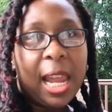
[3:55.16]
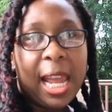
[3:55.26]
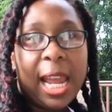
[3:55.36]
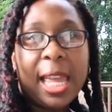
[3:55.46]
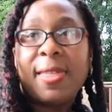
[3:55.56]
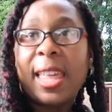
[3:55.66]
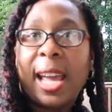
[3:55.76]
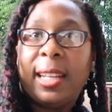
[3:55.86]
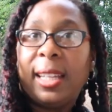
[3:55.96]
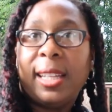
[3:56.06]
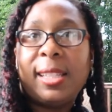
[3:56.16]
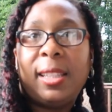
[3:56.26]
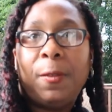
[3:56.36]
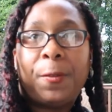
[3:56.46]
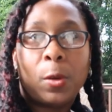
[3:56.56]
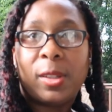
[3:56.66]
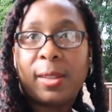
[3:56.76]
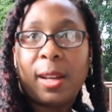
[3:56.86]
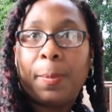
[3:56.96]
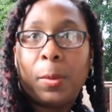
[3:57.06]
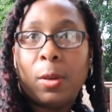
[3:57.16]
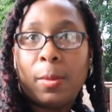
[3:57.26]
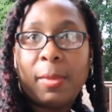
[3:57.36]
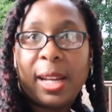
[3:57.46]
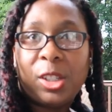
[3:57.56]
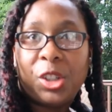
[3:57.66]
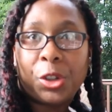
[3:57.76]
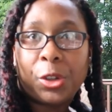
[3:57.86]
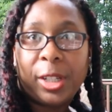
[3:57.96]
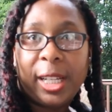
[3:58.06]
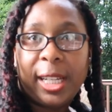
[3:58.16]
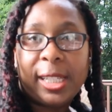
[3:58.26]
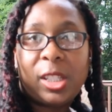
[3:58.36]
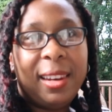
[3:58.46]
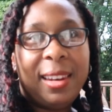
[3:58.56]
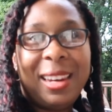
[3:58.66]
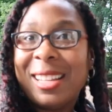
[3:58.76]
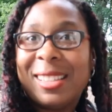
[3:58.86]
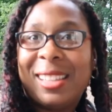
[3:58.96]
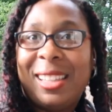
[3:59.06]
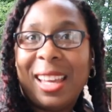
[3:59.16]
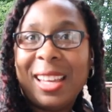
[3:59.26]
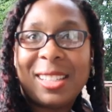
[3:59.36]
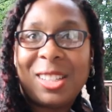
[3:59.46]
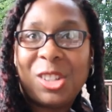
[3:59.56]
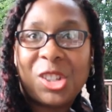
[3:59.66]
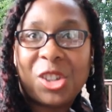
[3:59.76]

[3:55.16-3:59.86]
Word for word: and that is the first stop on my journey let's get to